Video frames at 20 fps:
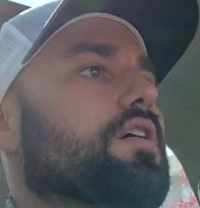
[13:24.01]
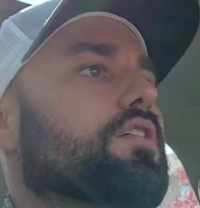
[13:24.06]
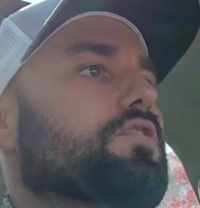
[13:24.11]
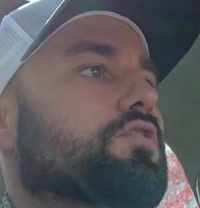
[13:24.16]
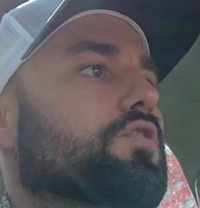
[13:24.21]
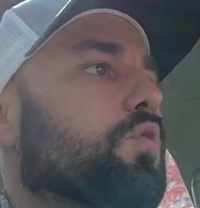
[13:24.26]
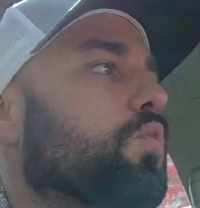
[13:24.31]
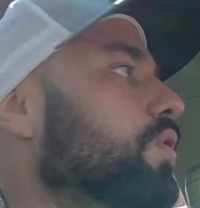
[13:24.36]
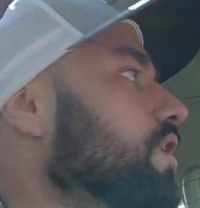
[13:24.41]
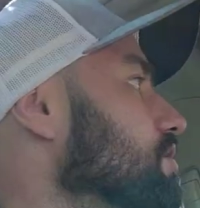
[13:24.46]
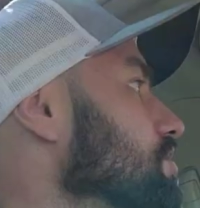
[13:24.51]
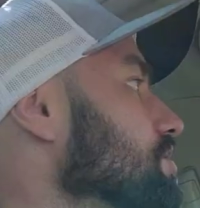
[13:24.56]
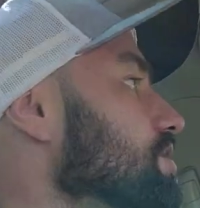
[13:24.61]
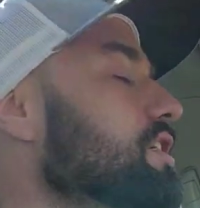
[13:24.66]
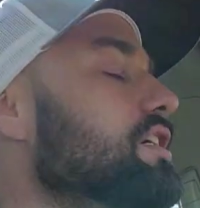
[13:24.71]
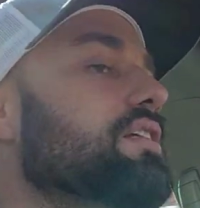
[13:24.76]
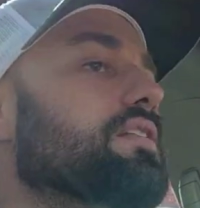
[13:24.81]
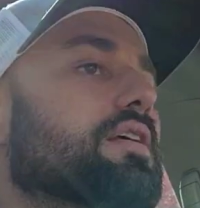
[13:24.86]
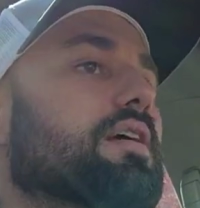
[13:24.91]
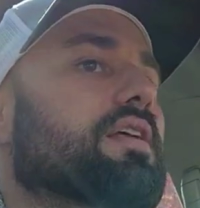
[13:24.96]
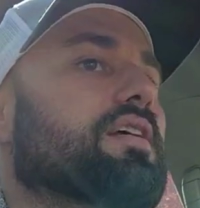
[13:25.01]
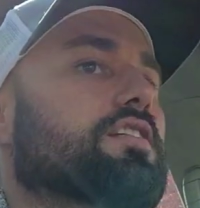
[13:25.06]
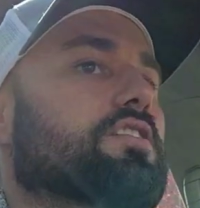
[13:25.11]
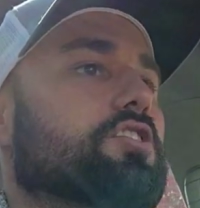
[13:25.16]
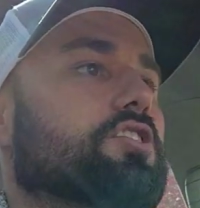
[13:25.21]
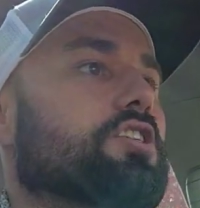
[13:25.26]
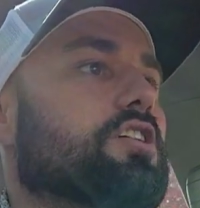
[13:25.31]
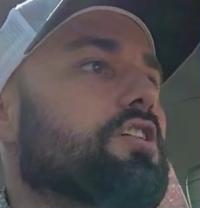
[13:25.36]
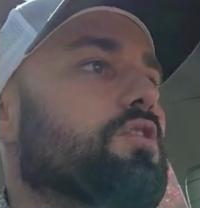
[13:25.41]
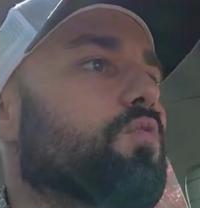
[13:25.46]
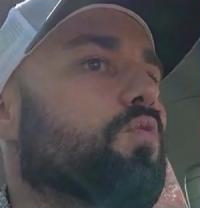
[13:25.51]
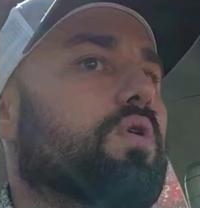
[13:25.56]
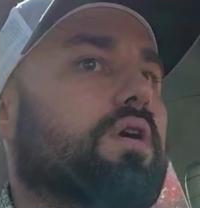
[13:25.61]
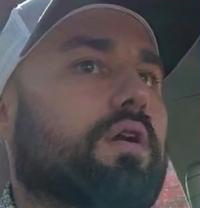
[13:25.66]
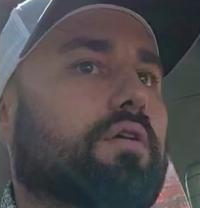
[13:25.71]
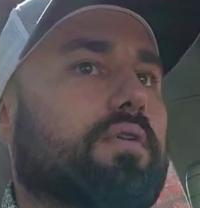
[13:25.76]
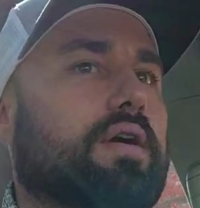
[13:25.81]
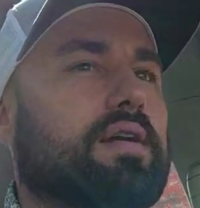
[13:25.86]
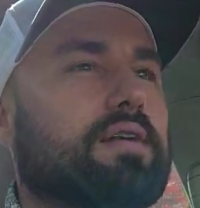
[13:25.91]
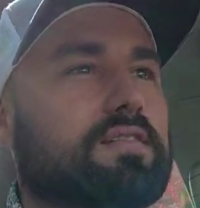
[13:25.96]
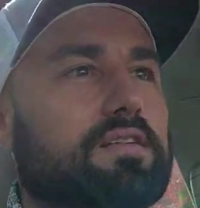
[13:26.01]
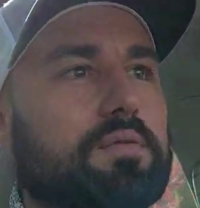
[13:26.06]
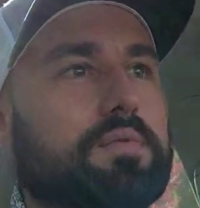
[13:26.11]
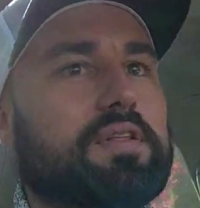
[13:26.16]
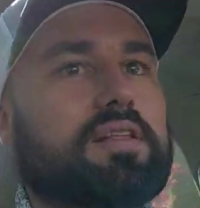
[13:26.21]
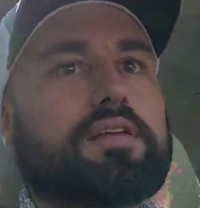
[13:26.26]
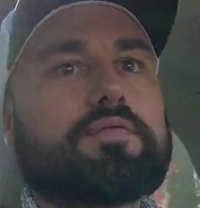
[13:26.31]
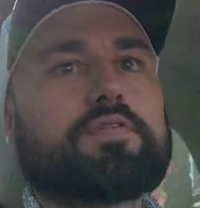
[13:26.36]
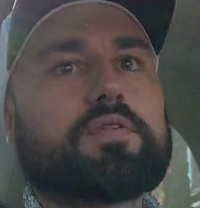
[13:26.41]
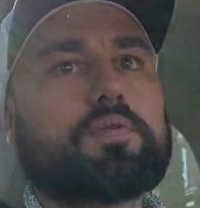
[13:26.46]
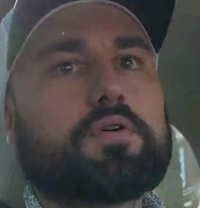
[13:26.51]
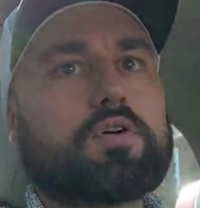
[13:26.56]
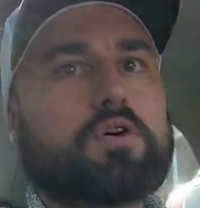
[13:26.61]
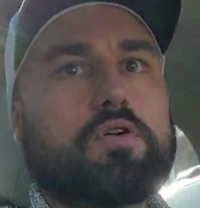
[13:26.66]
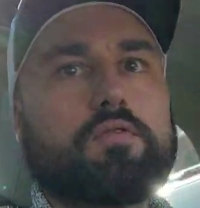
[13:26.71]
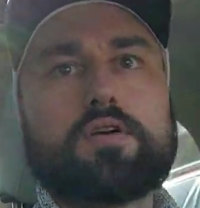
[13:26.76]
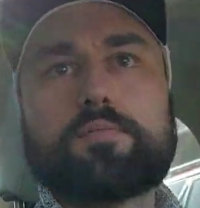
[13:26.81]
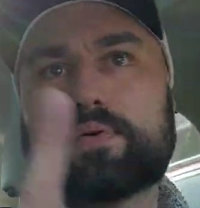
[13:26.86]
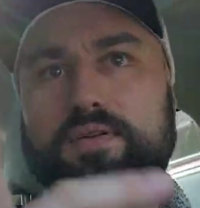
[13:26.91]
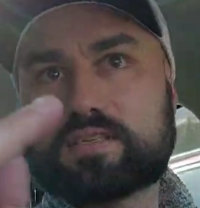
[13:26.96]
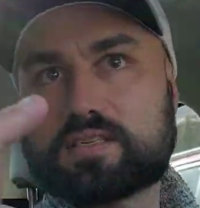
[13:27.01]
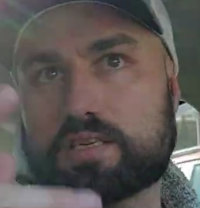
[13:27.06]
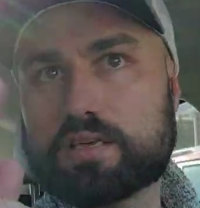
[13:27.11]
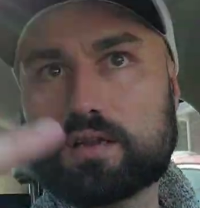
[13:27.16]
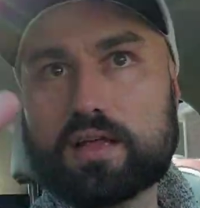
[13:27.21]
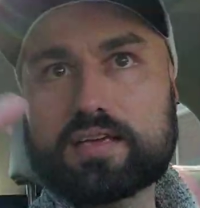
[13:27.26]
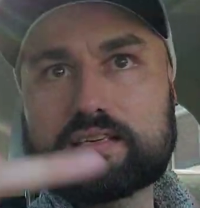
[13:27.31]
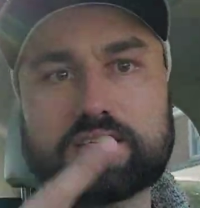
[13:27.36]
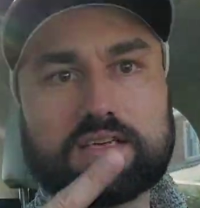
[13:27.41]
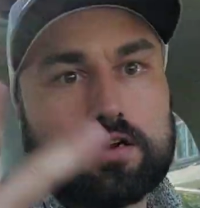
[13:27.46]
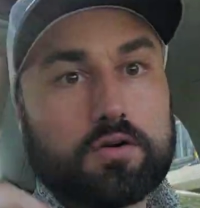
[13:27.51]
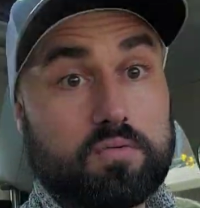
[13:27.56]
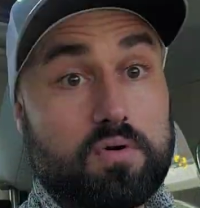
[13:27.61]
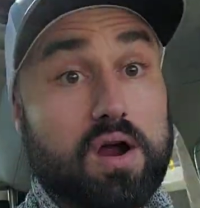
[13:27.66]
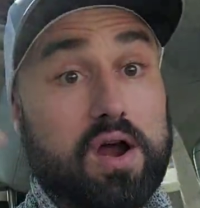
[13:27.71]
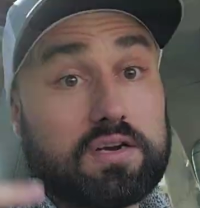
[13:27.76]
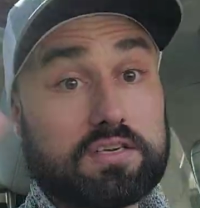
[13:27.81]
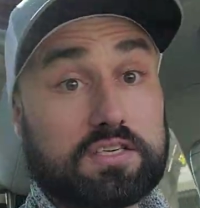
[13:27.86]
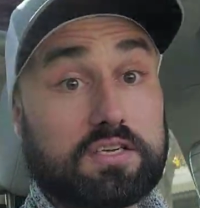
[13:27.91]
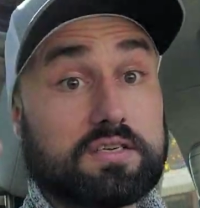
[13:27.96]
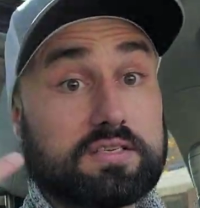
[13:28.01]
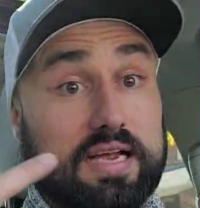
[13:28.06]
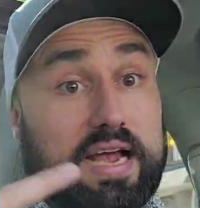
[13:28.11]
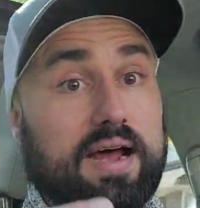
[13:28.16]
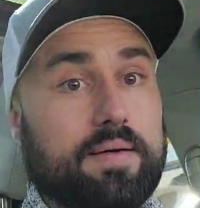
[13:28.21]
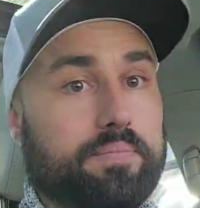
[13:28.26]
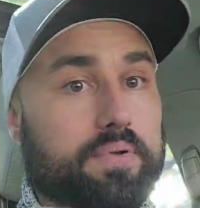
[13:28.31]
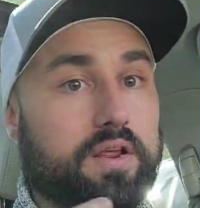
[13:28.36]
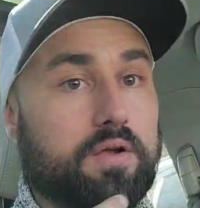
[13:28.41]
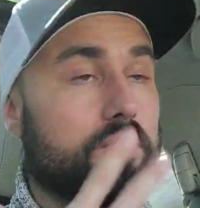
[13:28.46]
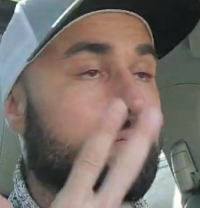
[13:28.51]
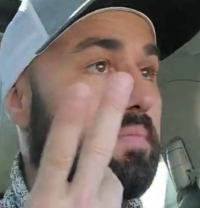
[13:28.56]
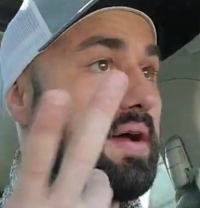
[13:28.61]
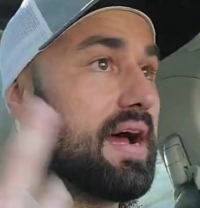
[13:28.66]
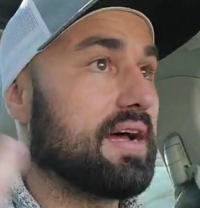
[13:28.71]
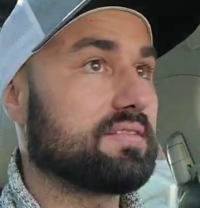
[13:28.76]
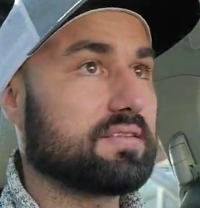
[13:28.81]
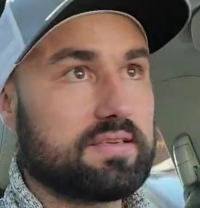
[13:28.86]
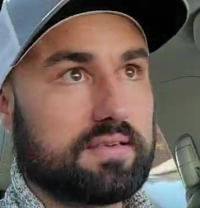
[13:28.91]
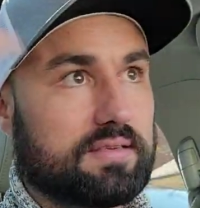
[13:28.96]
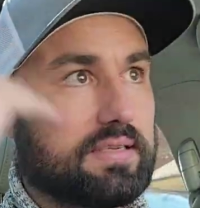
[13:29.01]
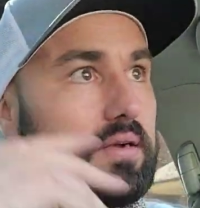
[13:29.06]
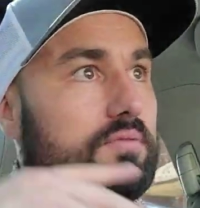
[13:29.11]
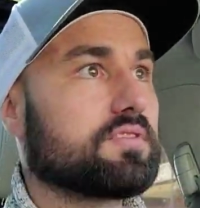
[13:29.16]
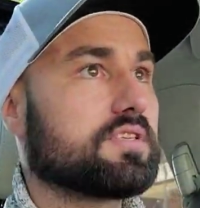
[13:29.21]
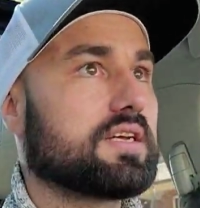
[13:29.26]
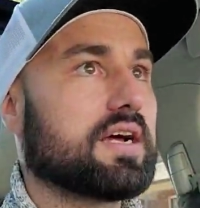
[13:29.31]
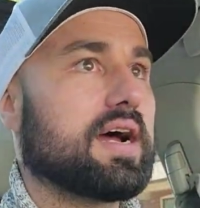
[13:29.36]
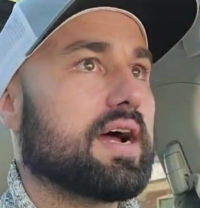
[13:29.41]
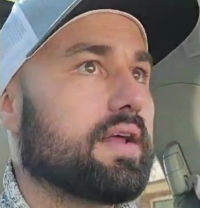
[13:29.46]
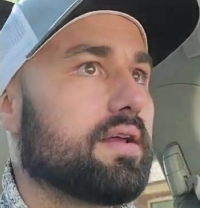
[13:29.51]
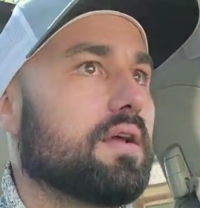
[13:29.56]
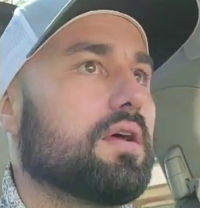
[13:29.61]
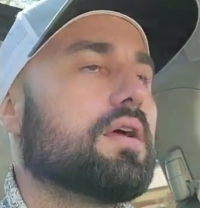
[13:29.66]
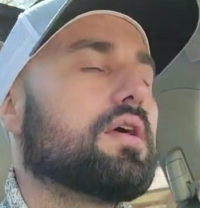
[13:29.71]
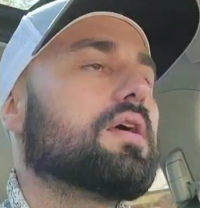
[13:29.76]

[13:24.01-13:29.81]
So what she did is she went around. It's a little bit different from COVID, but still I see garage sales happening with masks outside.